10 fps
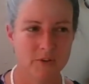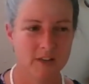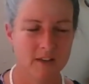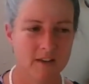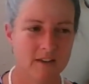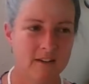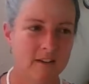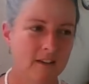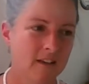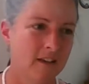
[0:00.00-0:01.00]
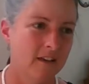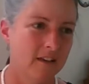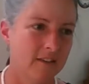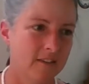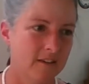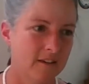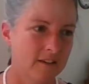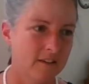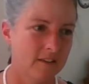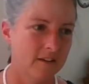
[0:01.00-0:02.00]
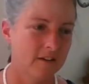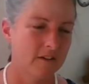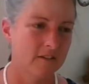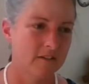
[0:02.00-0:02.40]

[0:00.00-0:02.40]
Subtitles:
Again, I think their